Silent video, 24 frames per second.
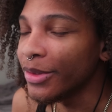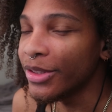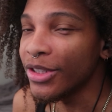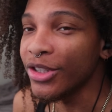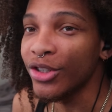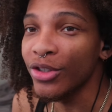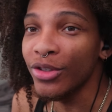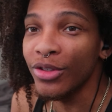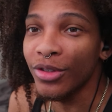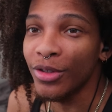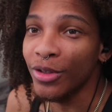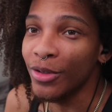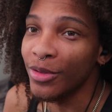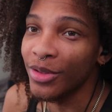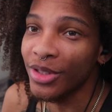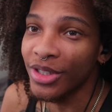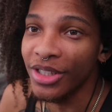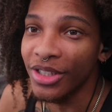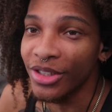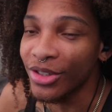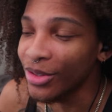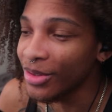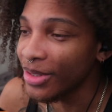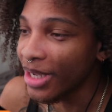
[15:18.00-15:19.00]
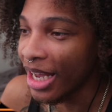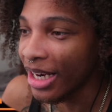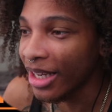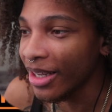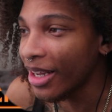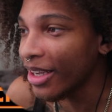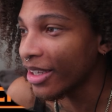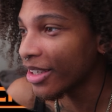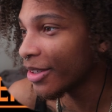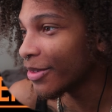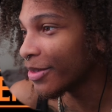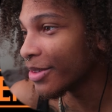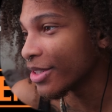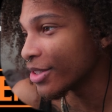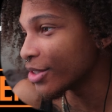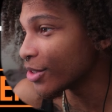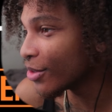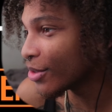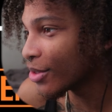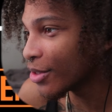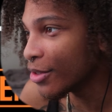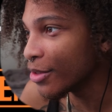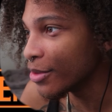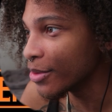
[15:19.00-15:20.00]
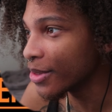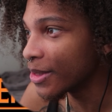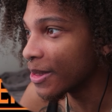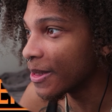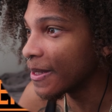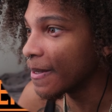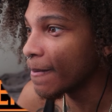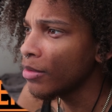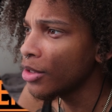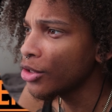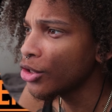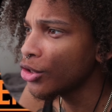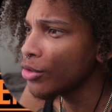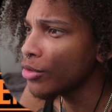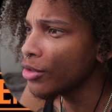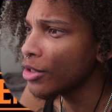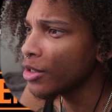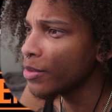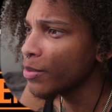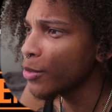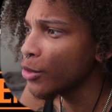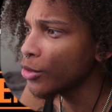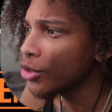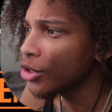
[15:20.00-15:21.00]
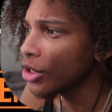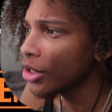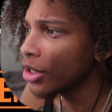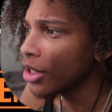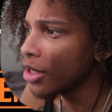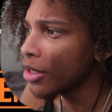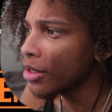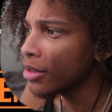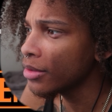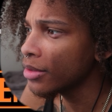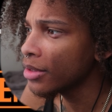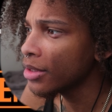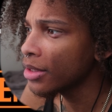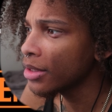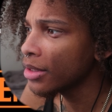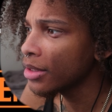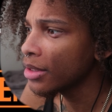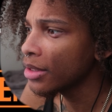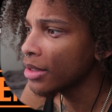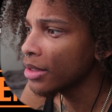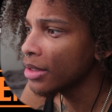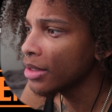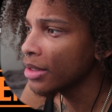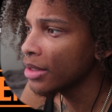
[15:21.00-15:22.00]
with this YouTube shit. You gotta lock in with this YouTube shit. Would you smooch a ghost?